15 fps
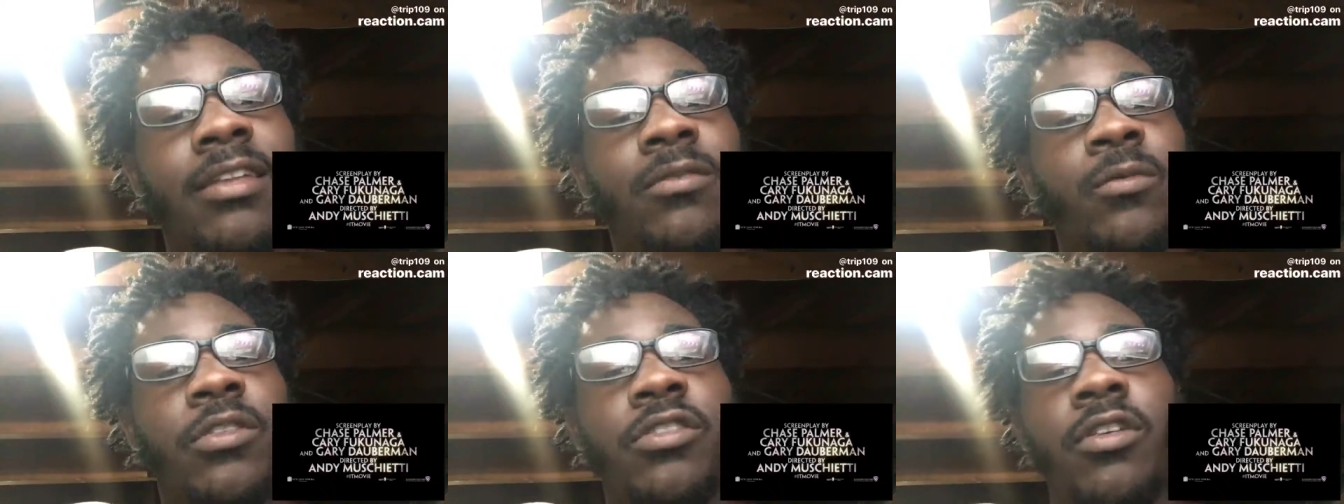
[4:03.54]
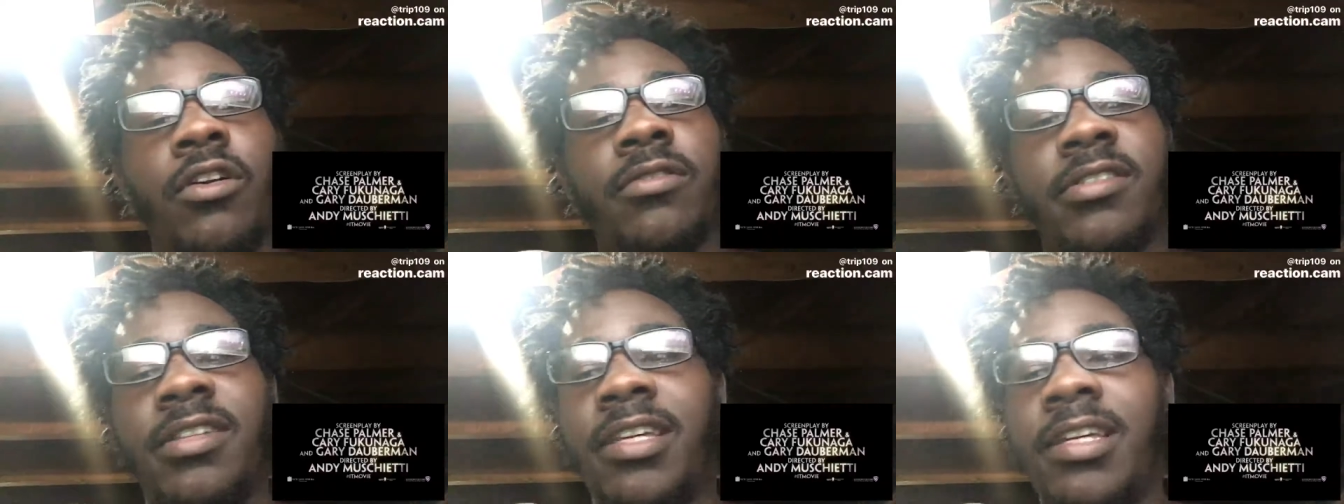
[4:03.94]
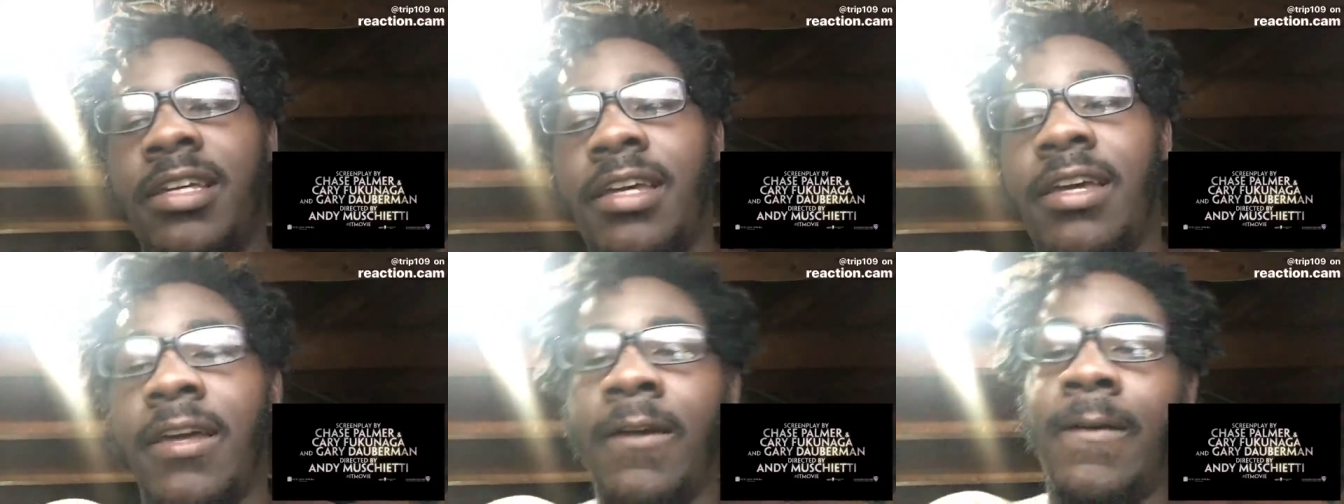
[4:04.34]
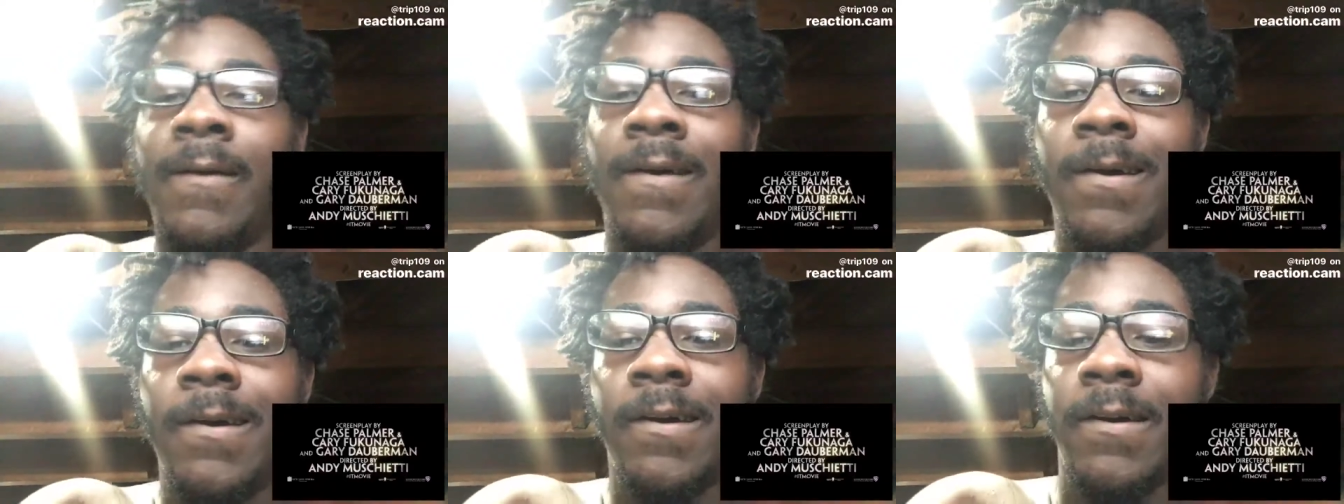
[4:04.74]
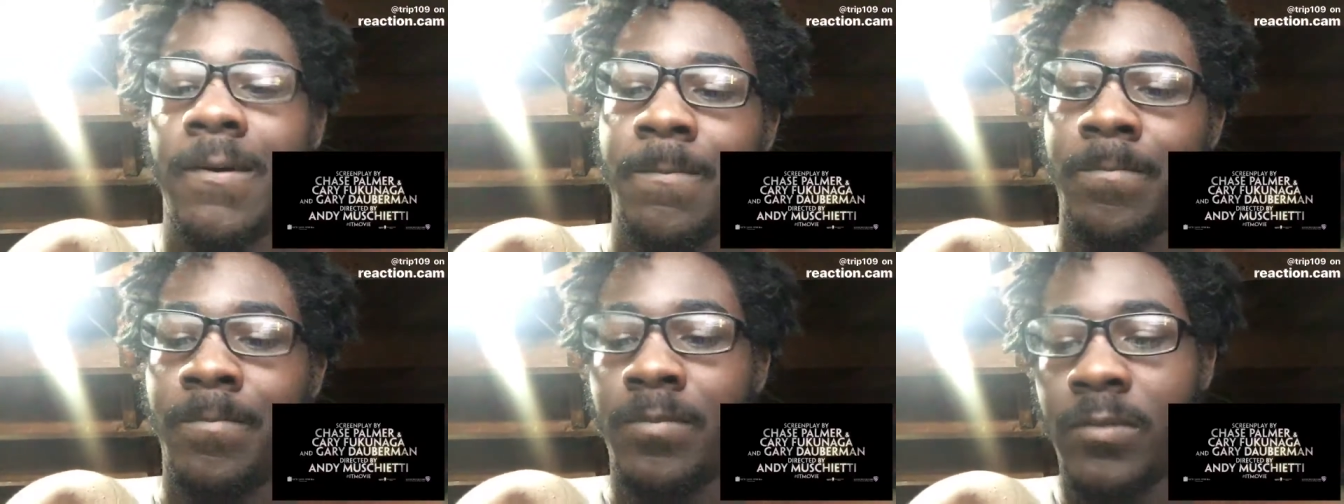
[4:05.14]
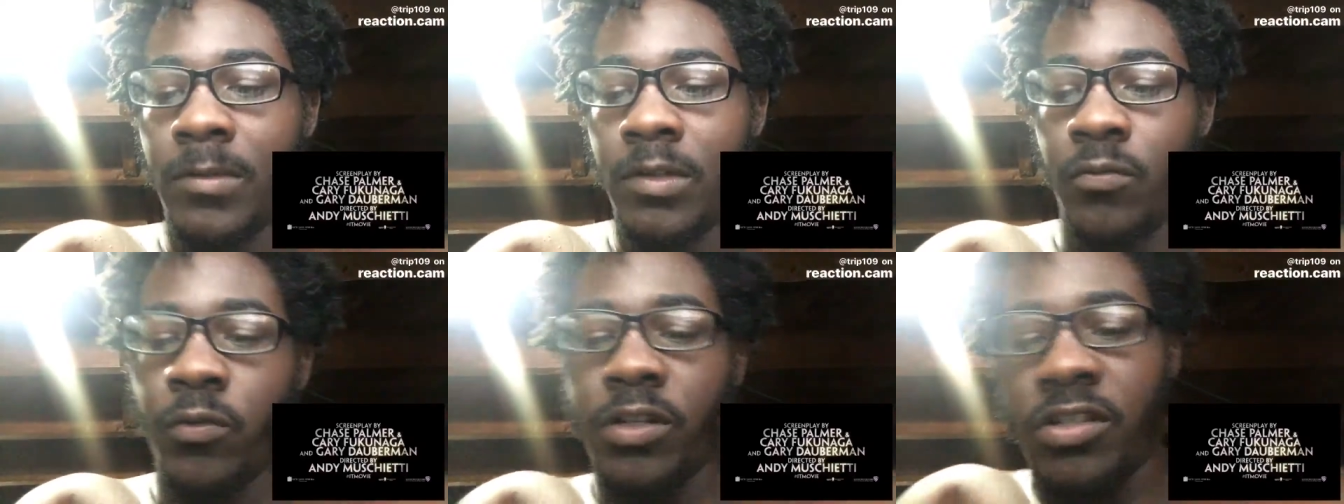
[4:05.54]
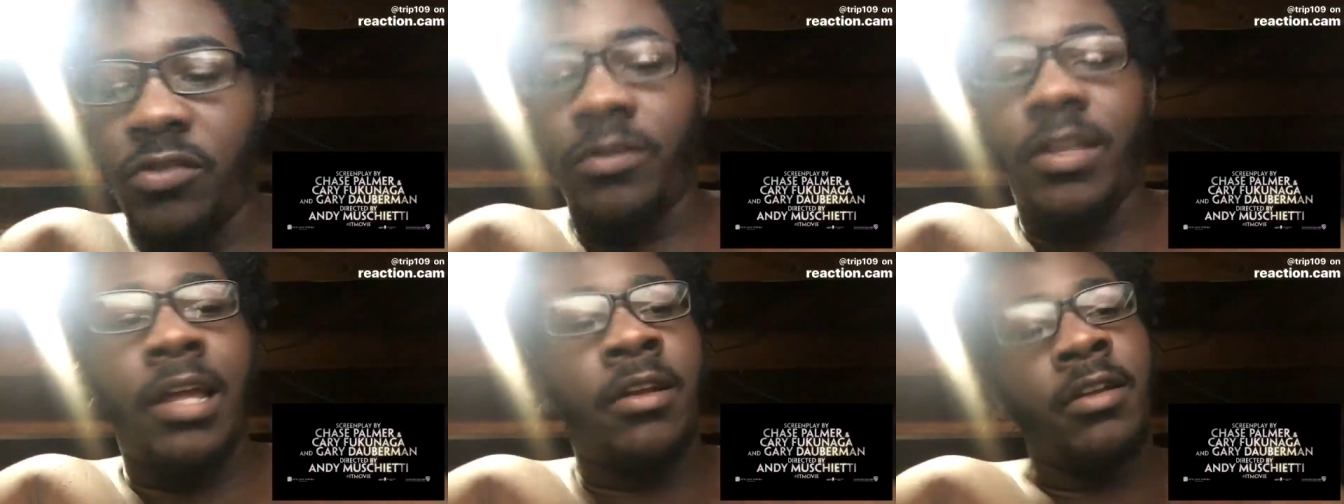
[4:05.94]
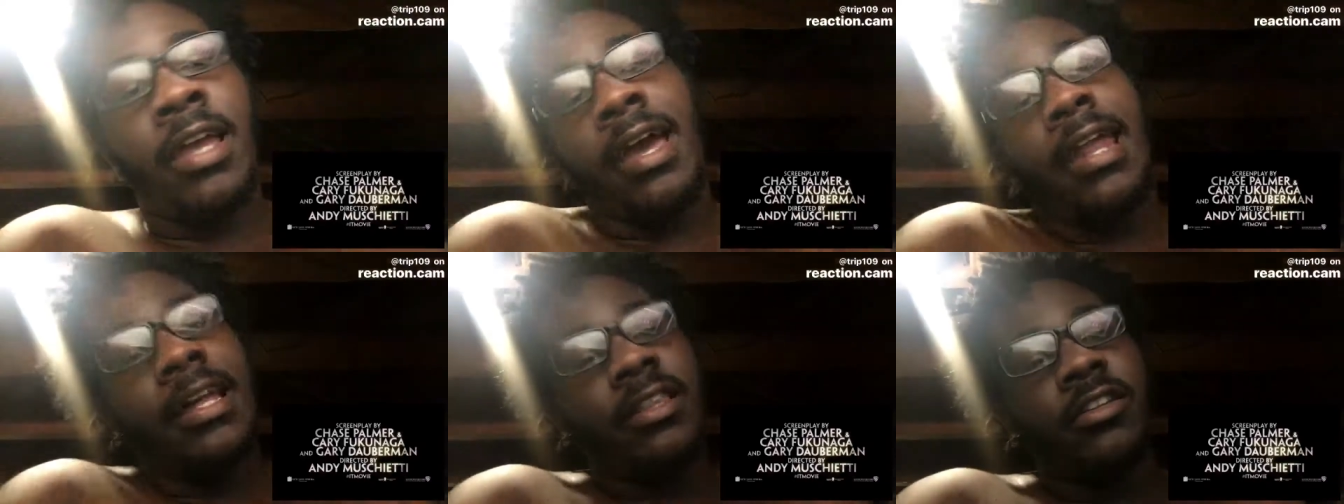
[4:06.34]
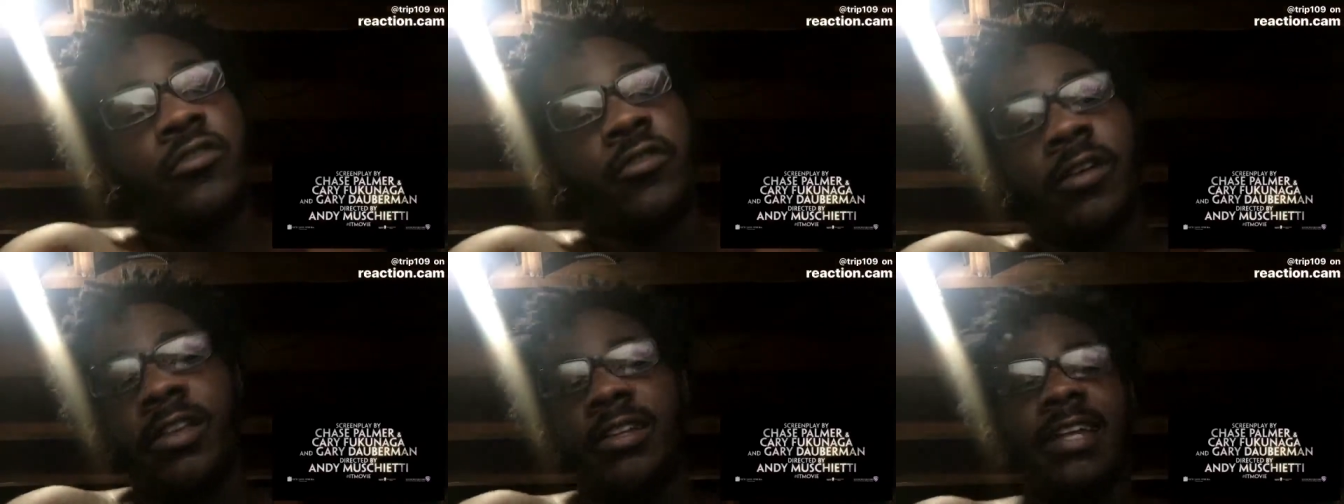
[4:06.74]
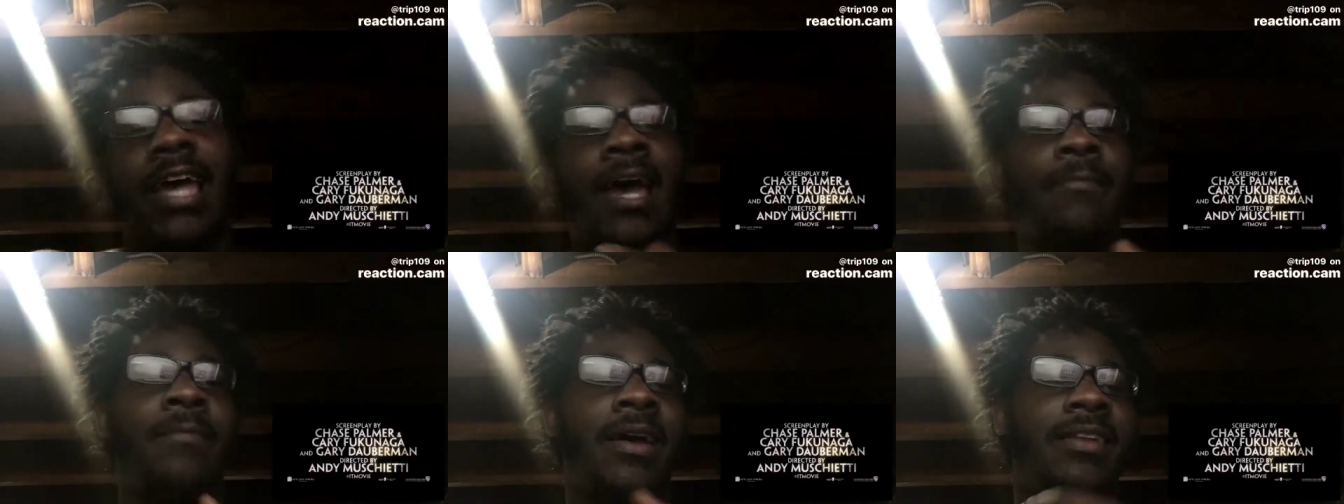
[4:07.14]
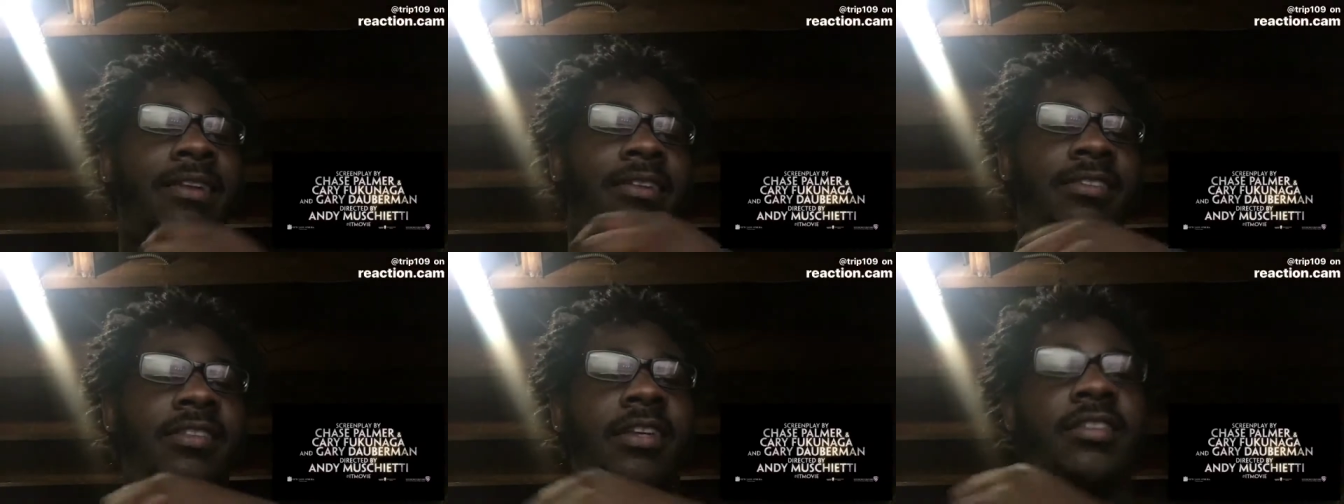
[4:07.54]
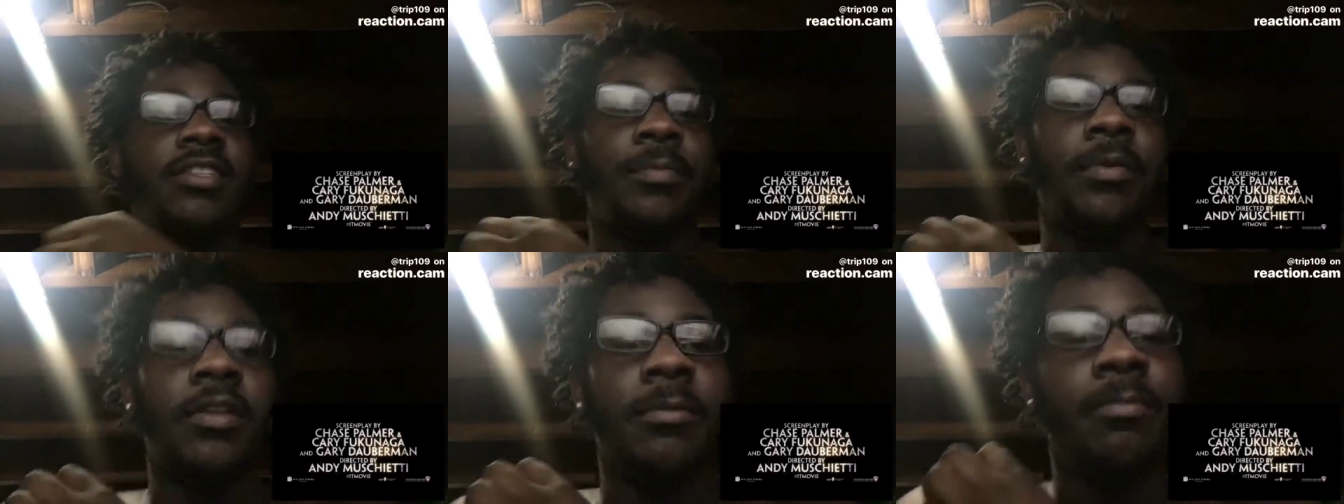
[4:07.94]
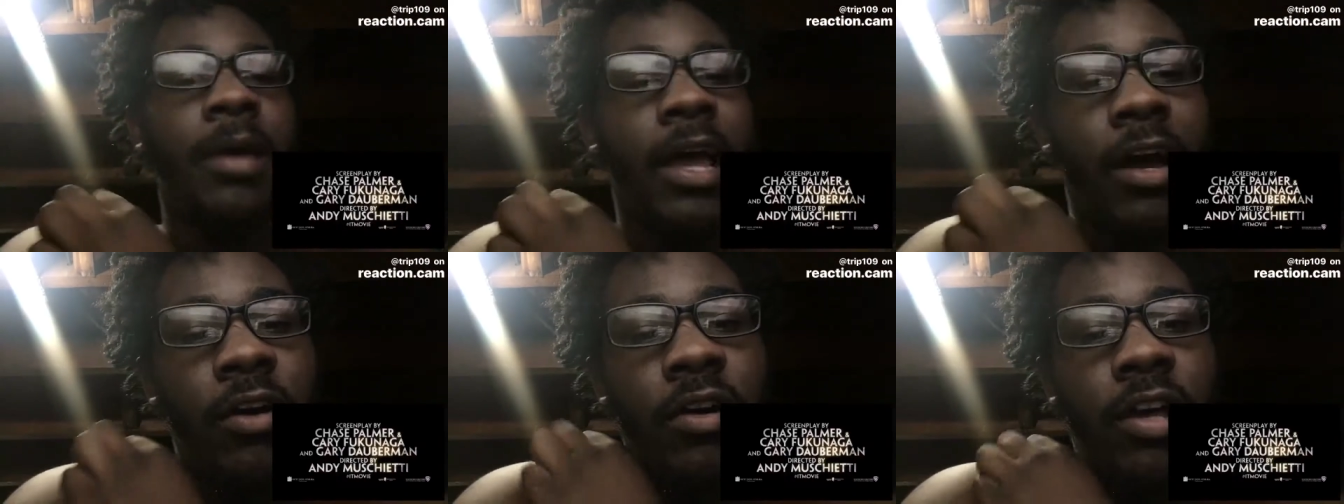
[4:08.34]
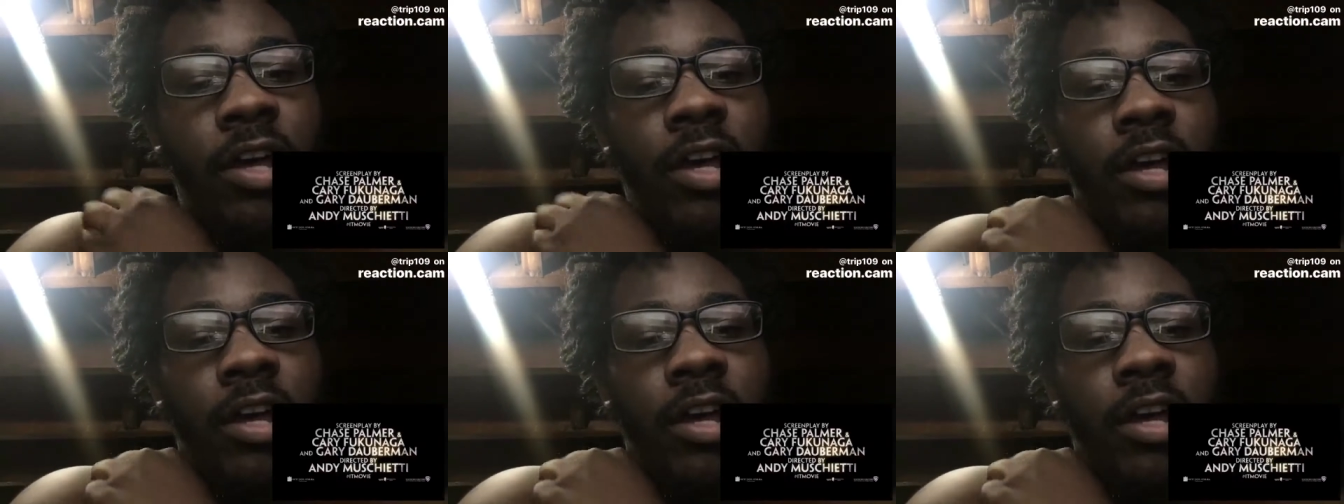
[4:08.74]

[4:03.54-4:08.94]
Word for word: What you go see it. Um, what you th- got out the trailer that I might didn't say something about.